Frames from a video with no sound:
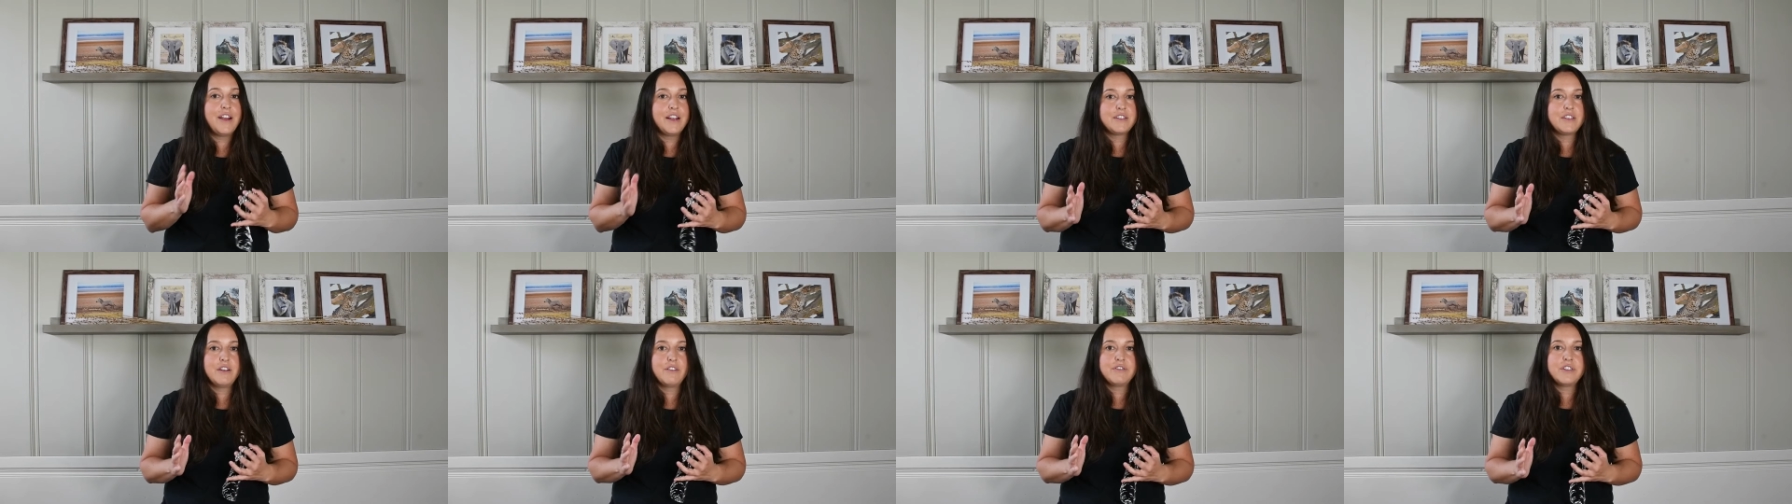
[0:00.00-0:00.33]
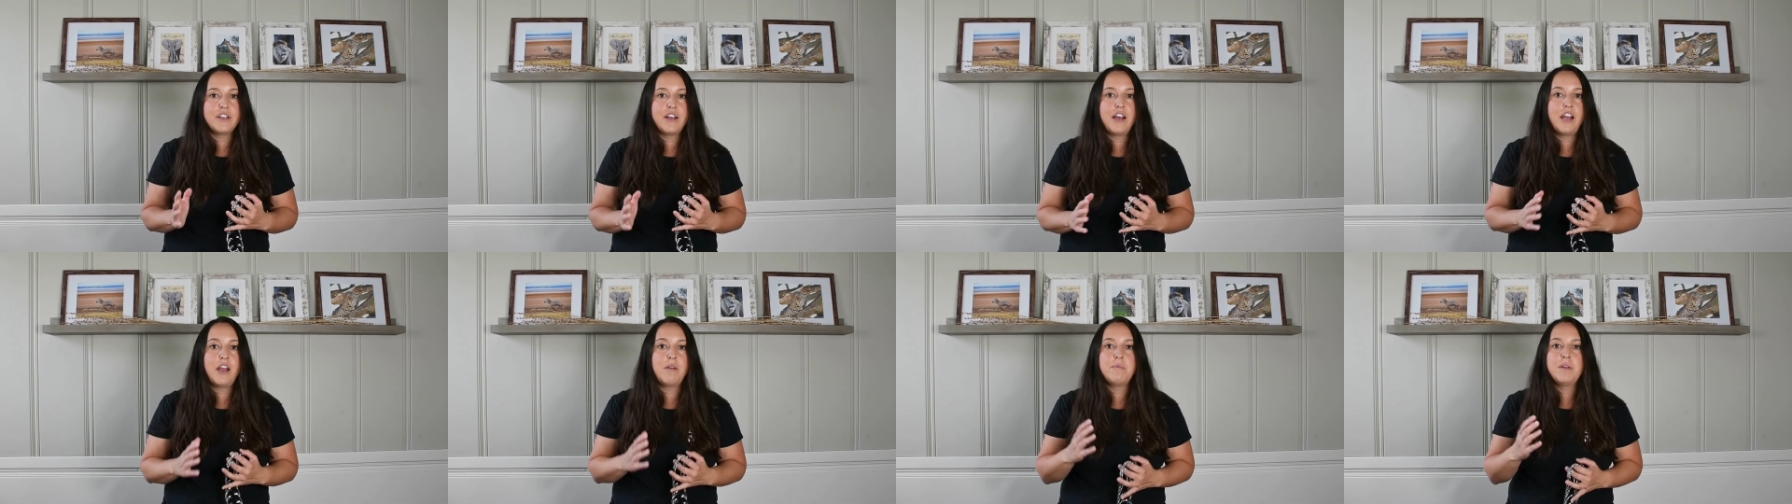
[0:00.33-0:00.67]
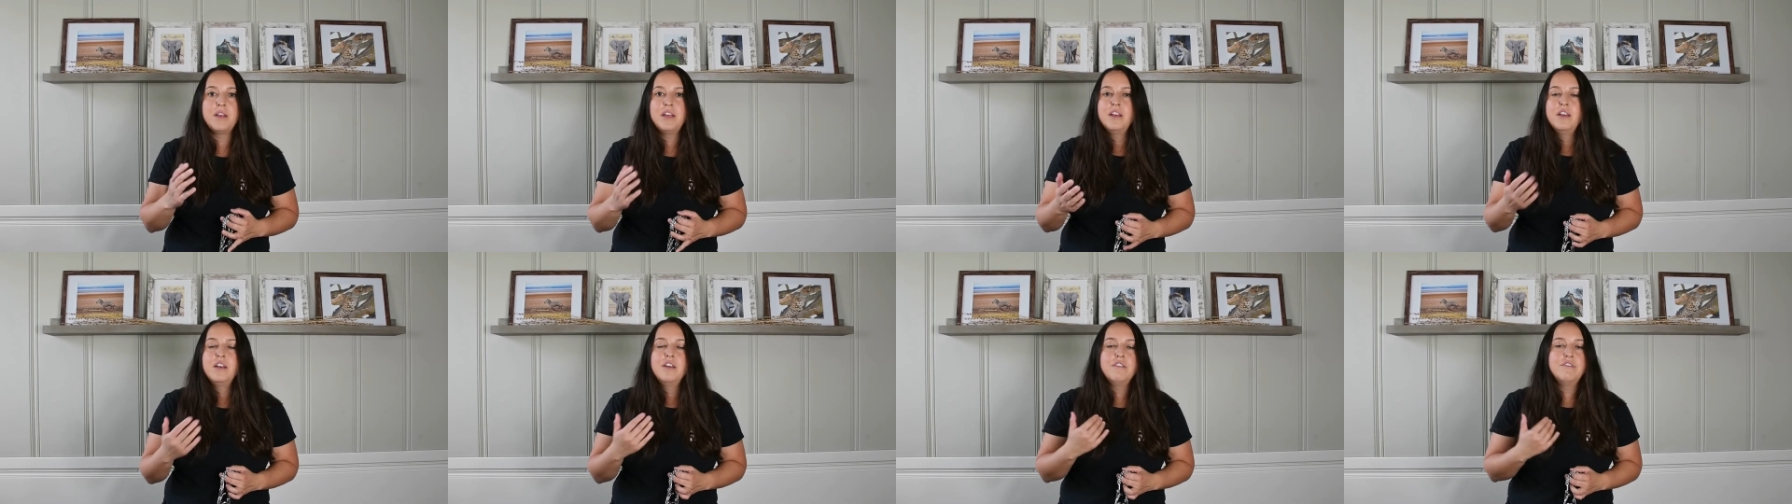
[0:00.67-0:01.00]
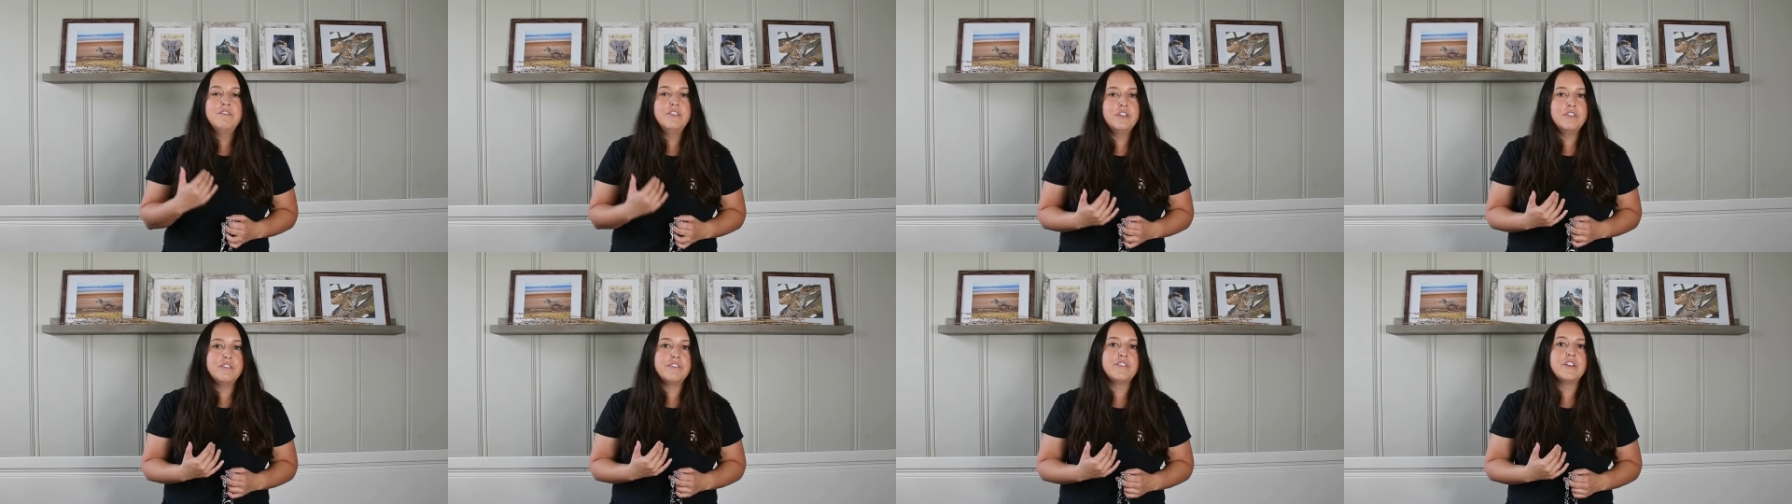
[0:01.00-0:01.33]
a tough time,
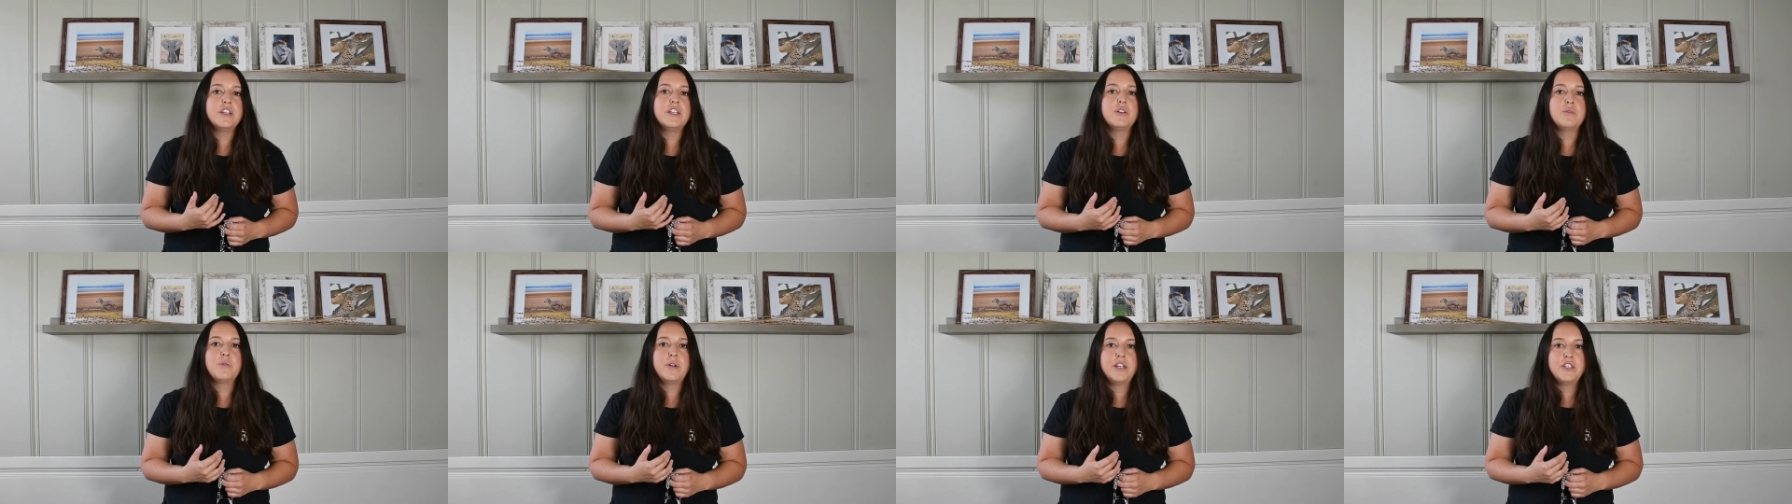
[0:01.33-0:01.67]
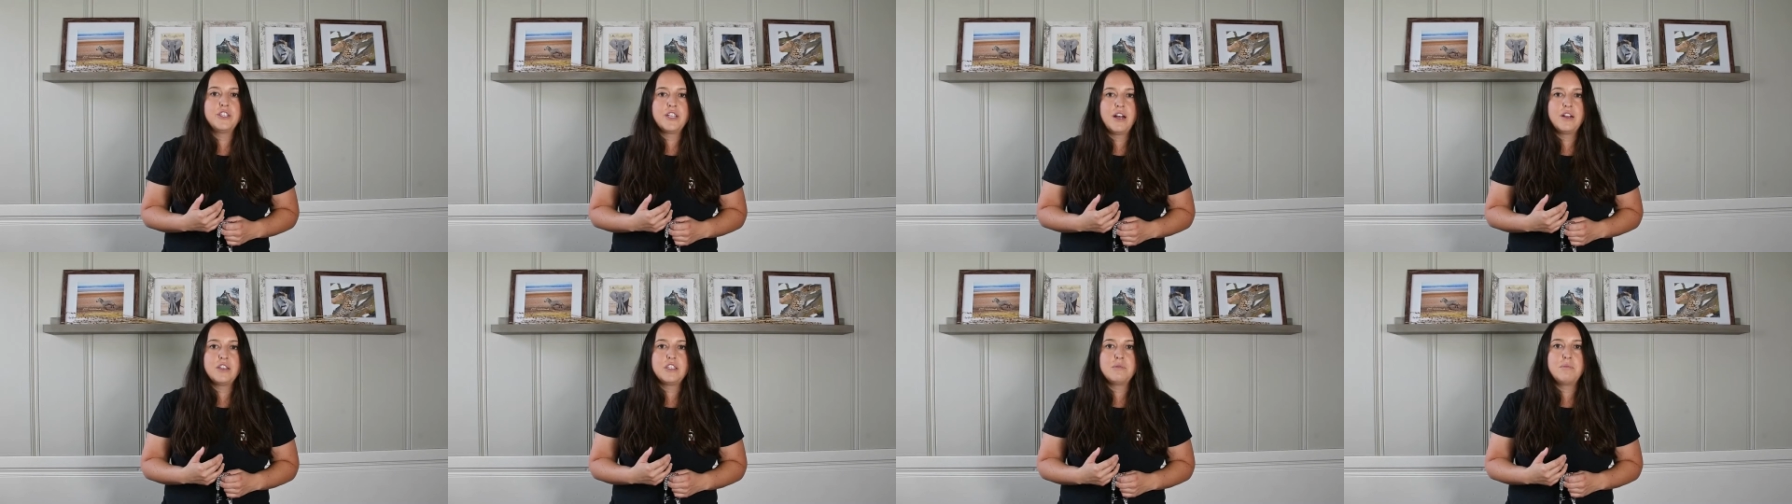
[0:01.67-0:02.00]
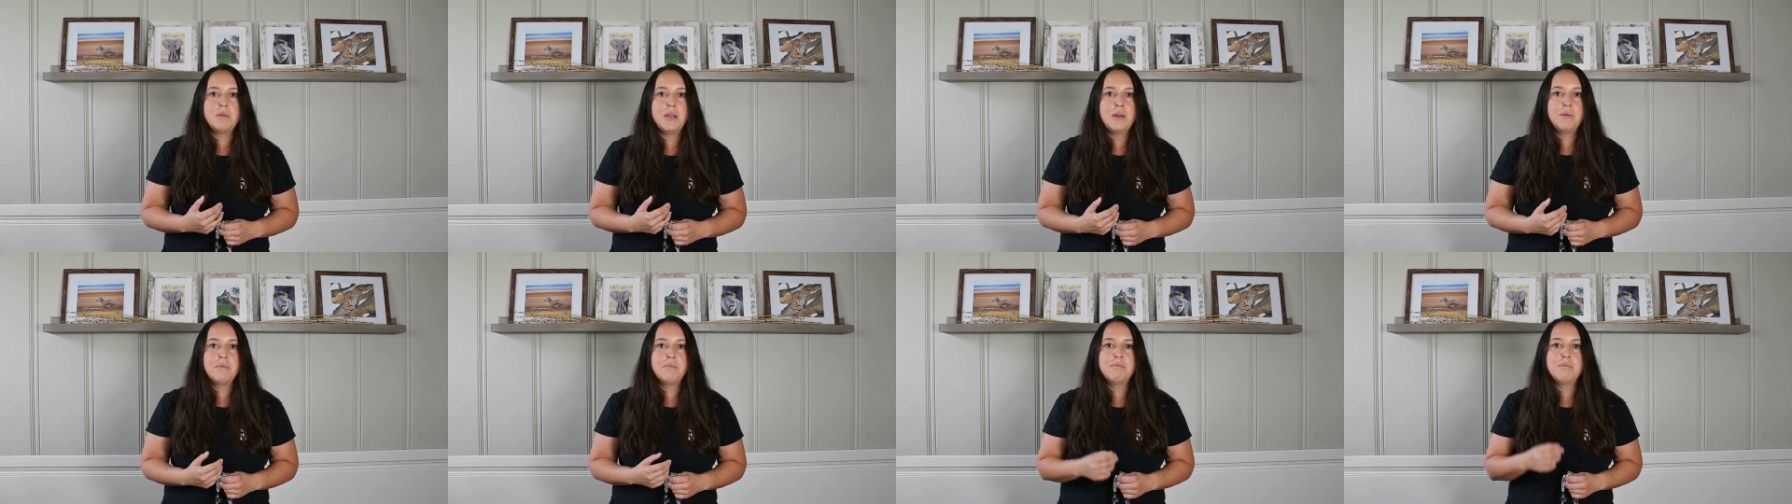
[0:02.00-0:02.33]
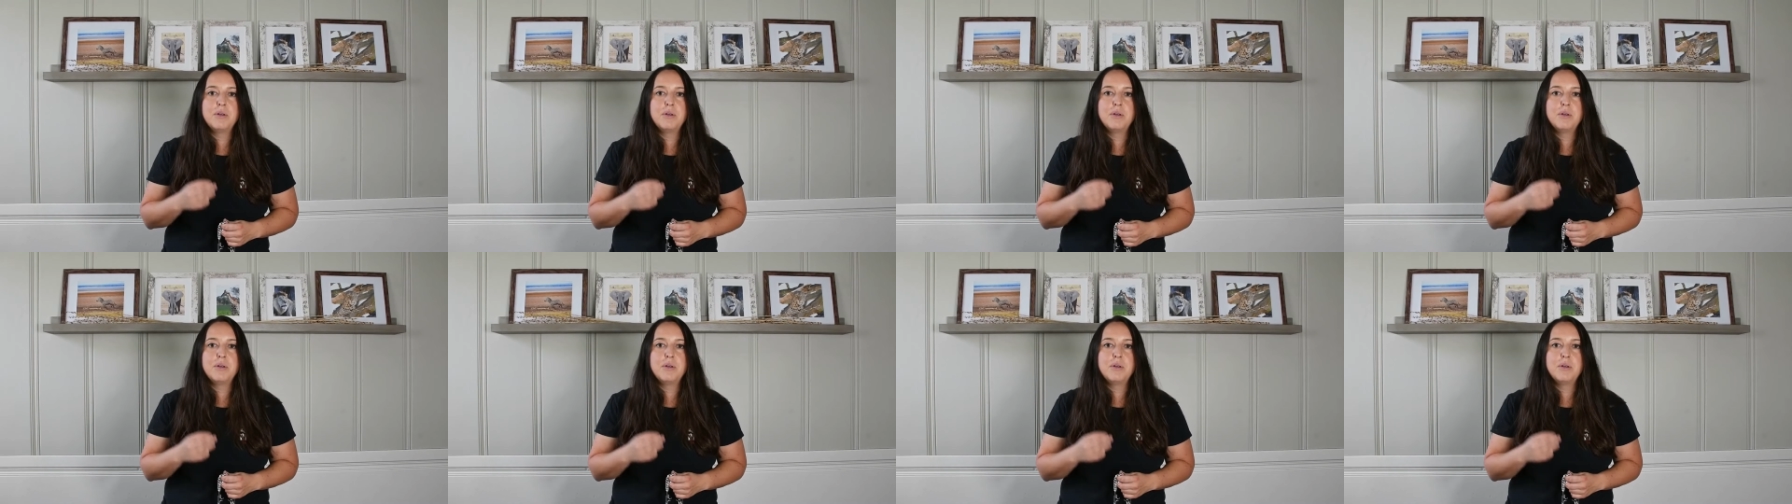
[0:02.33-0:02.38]
feel free to reach out to me.